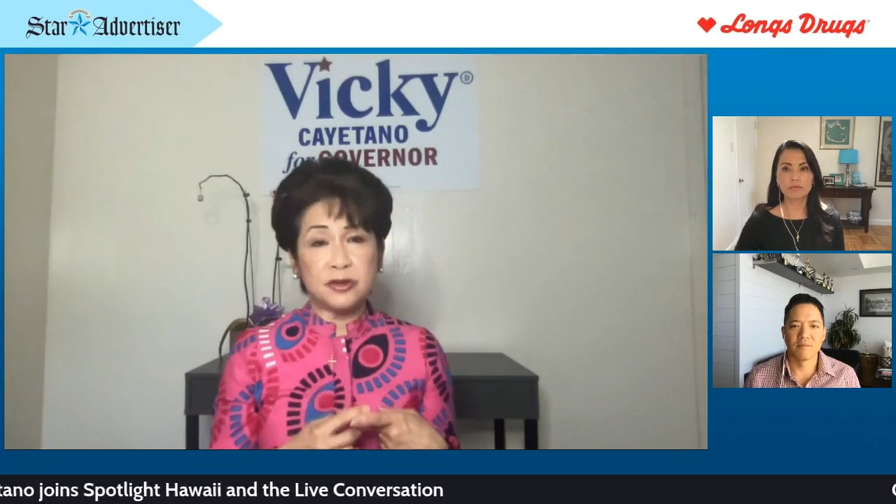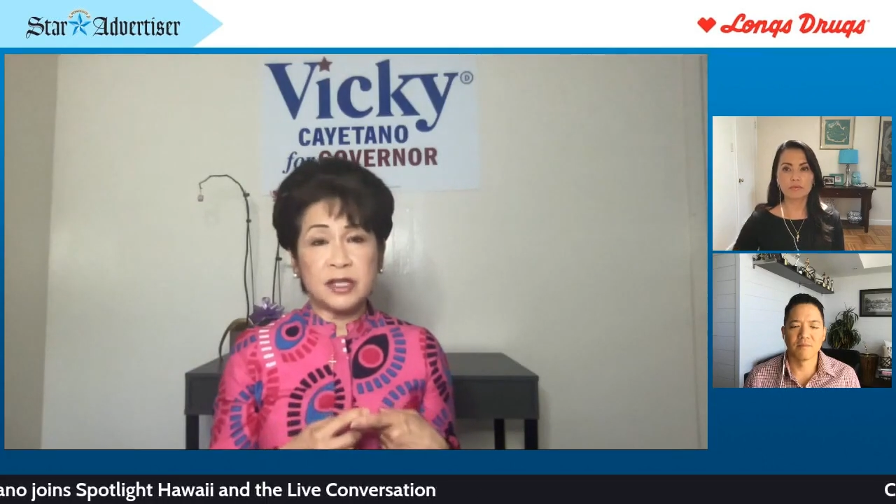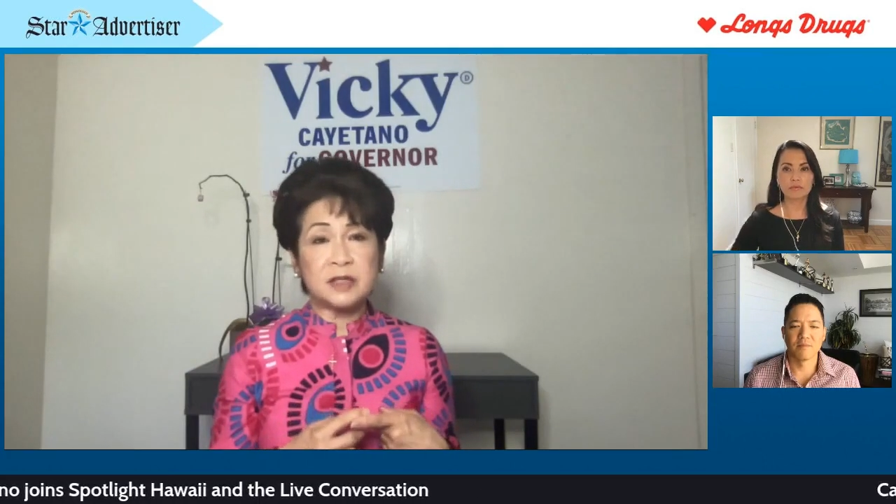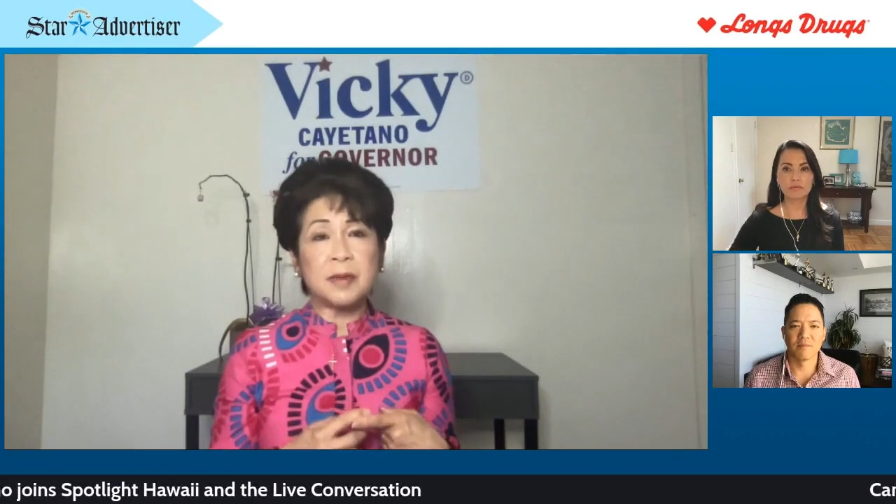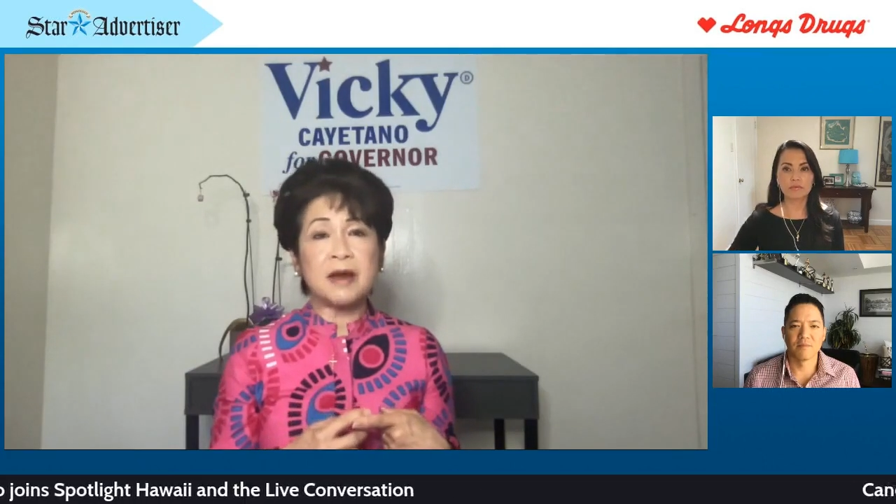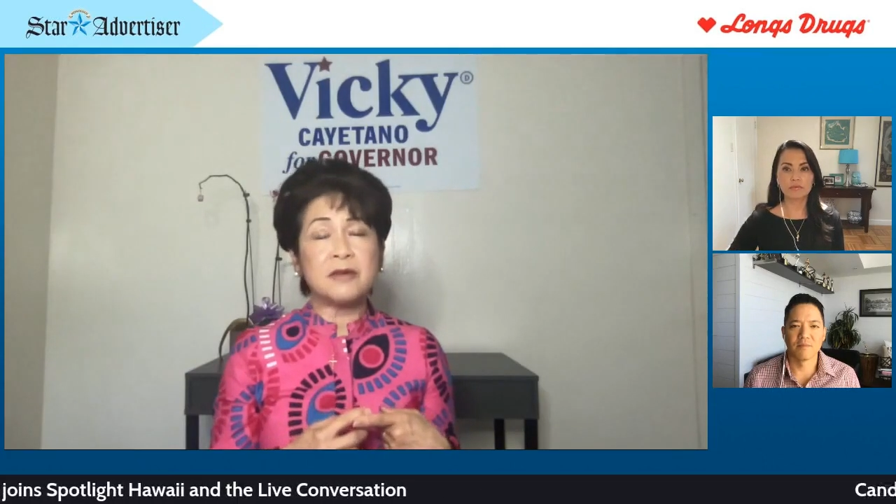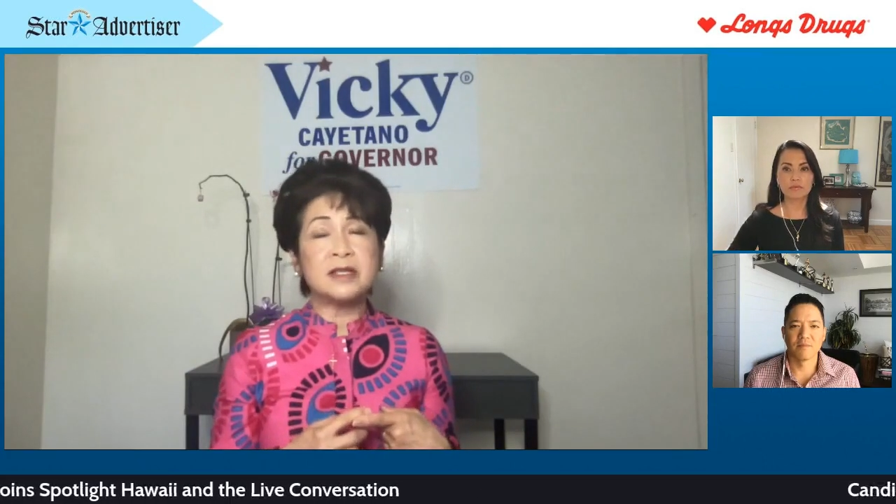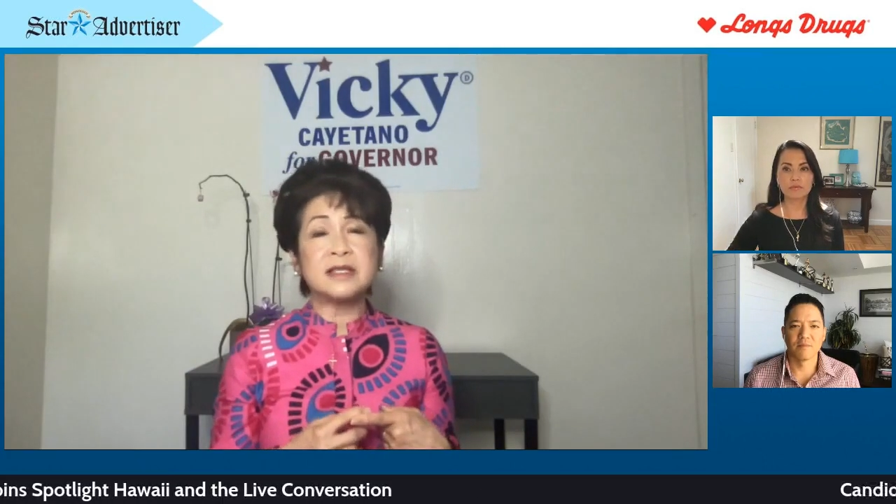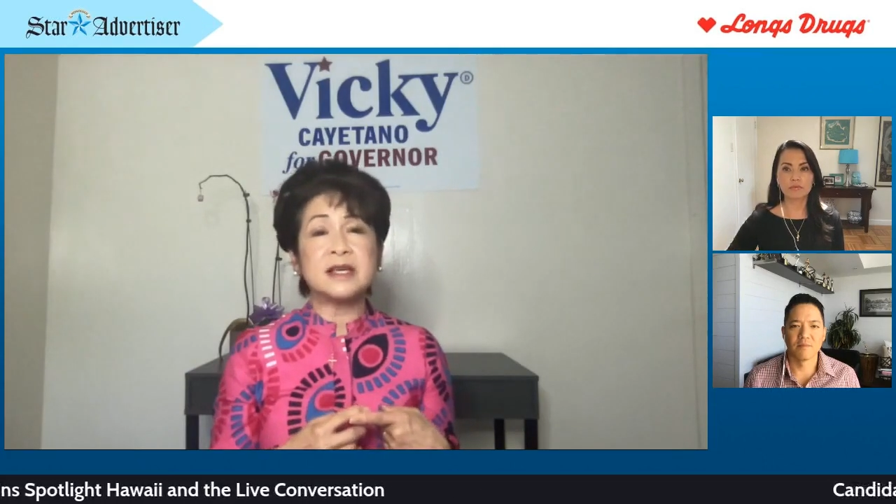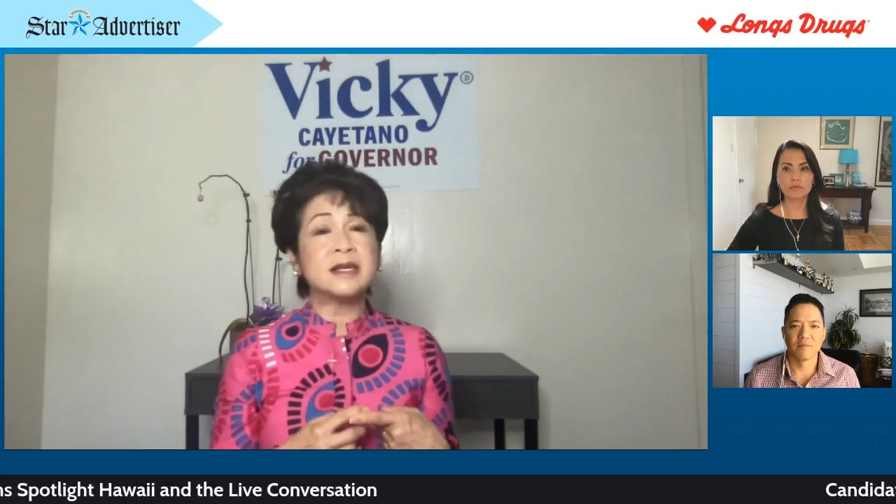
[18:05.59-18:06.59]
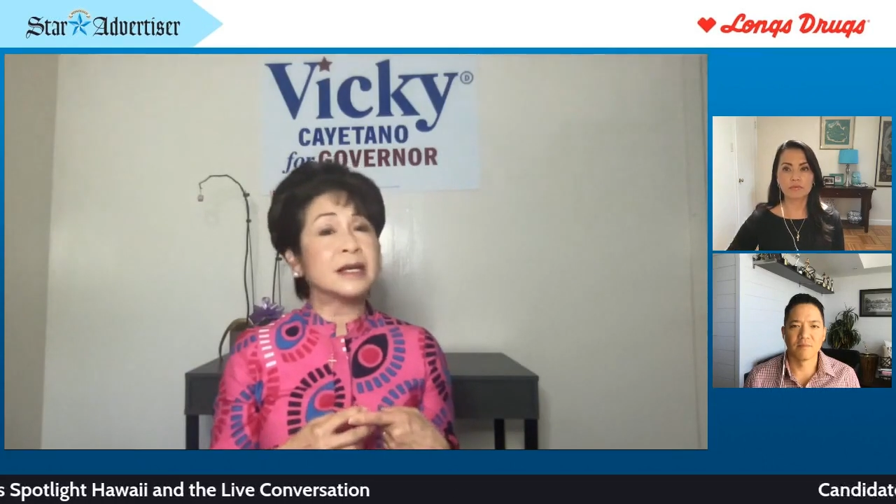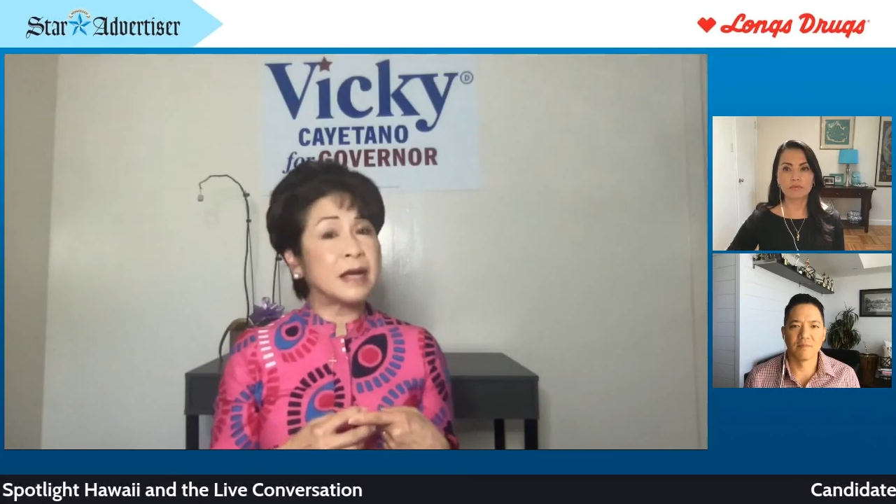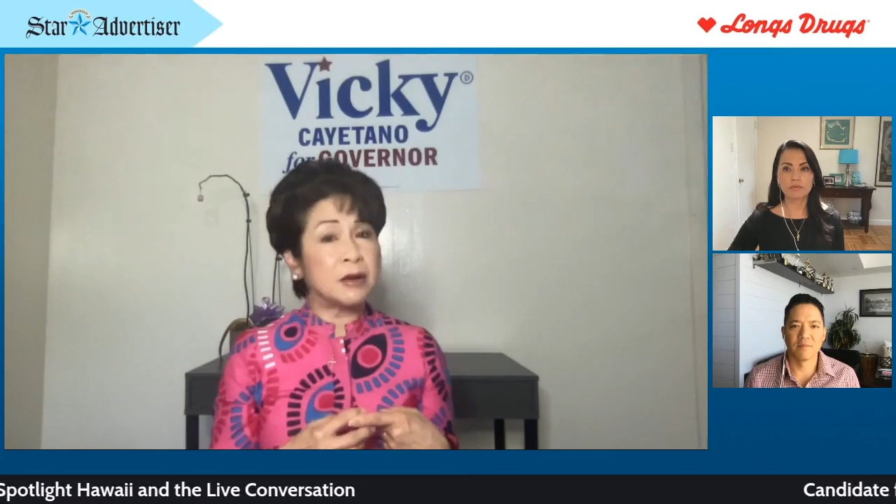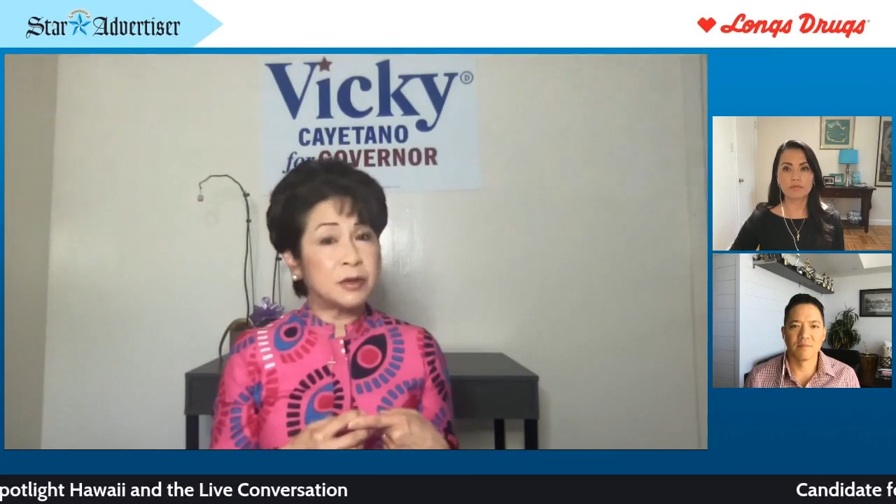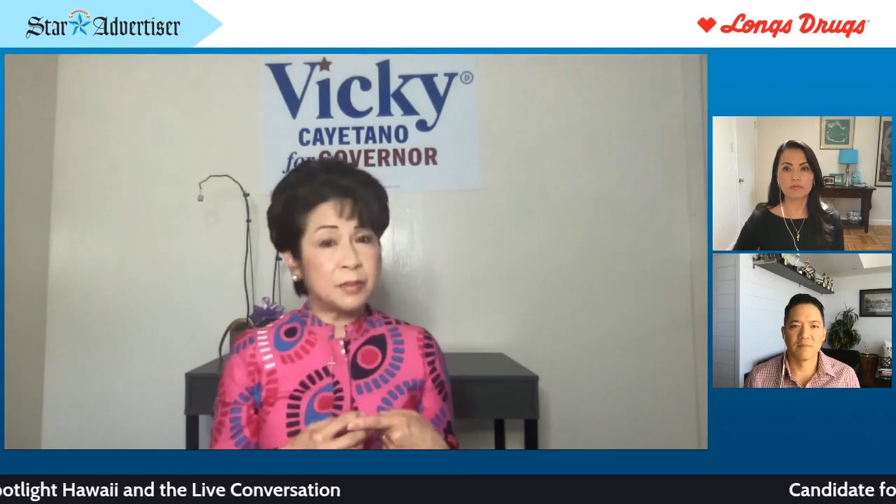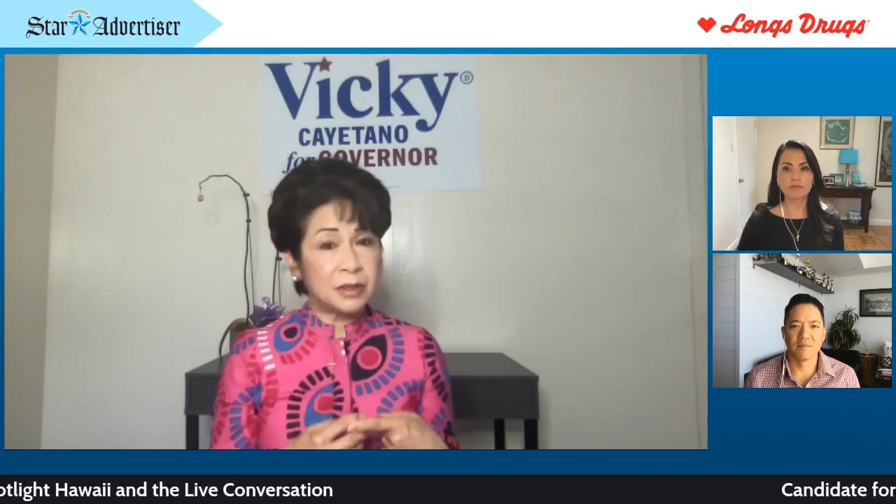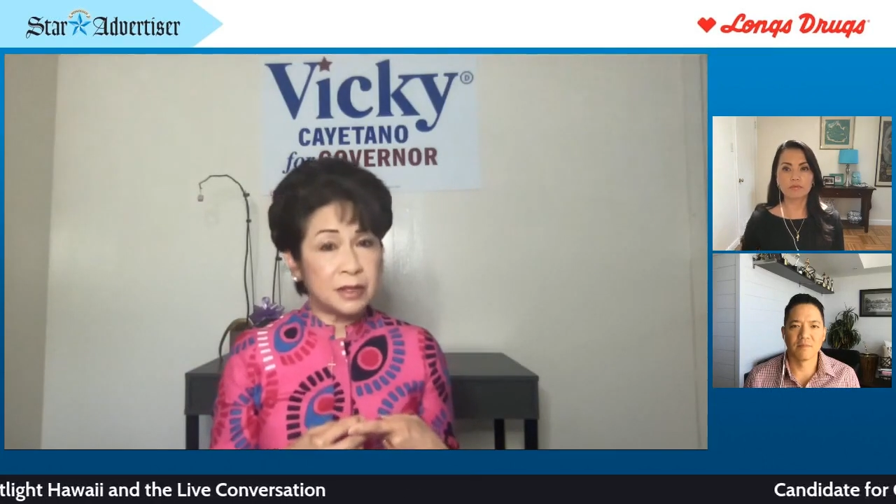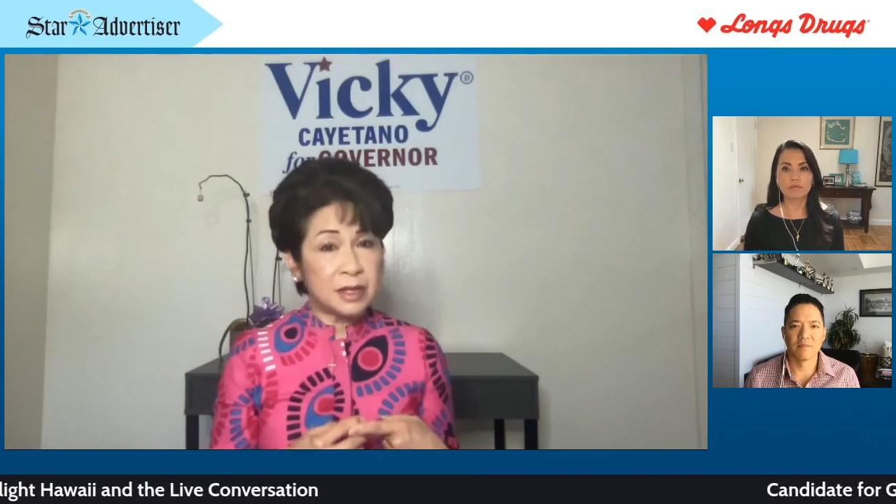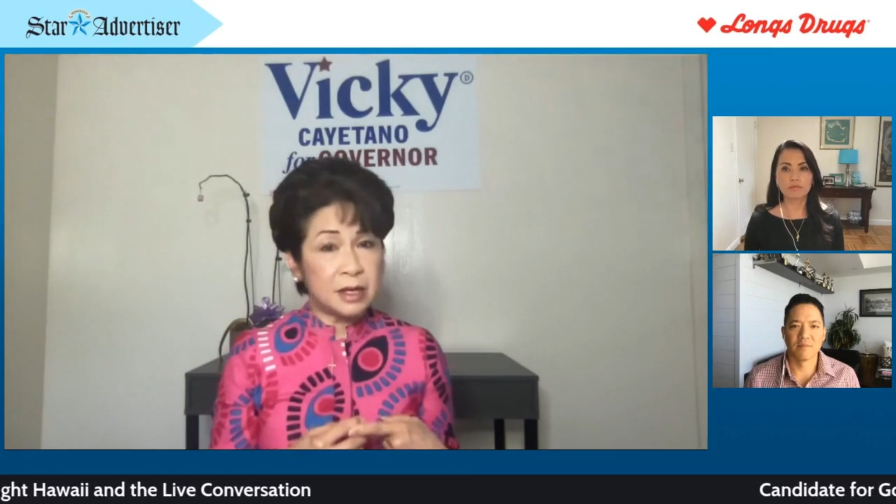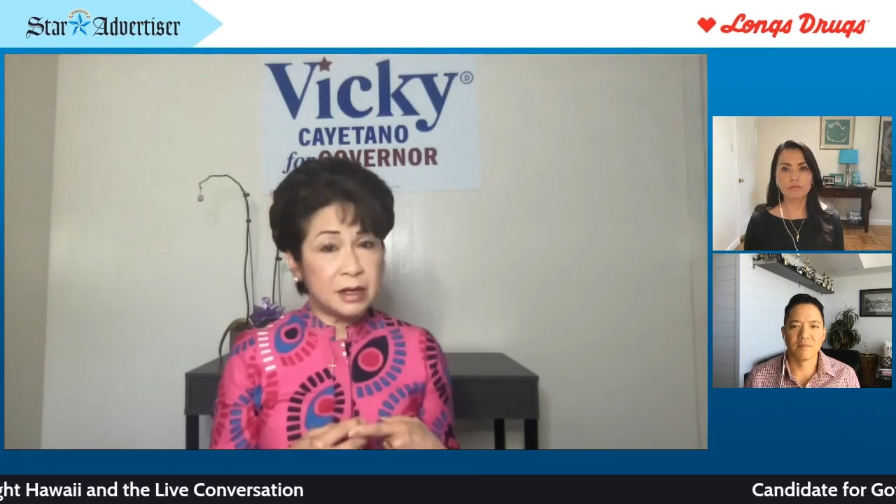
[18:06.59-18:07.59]
transparency and
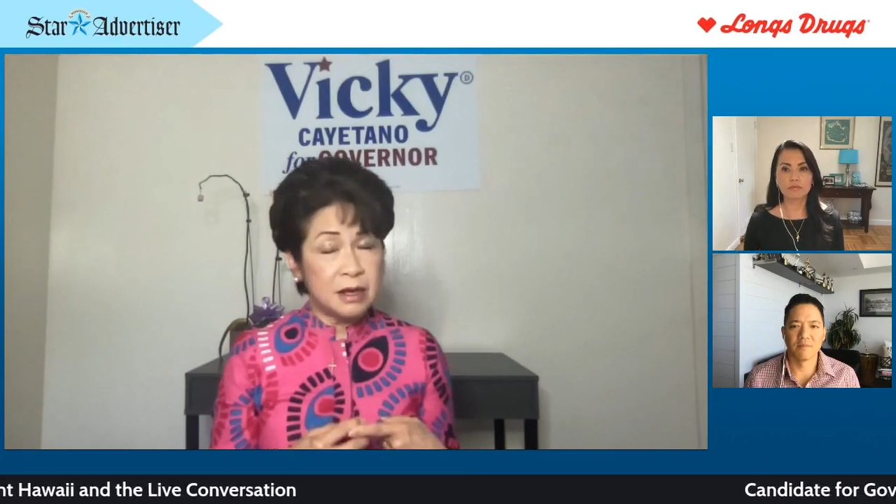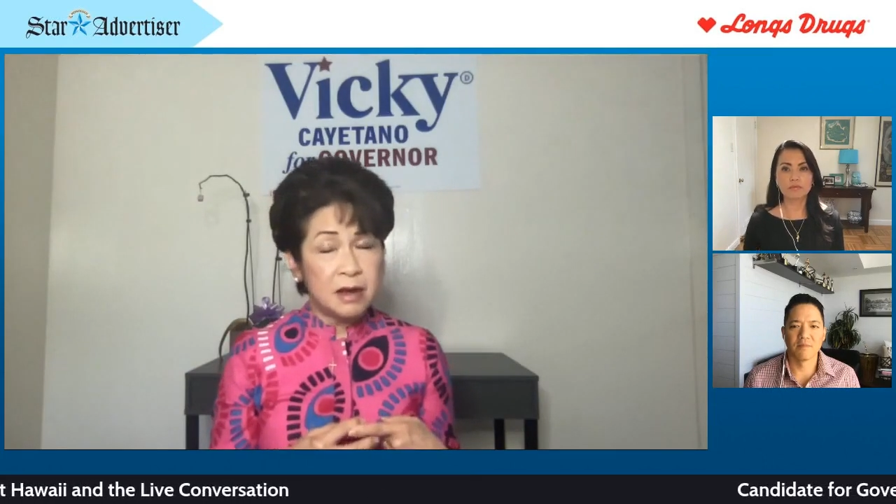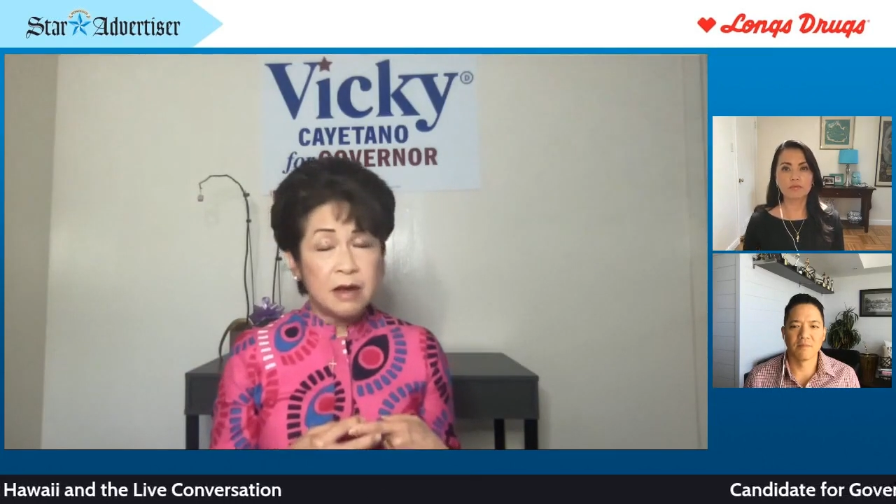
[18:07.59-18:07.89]
accountability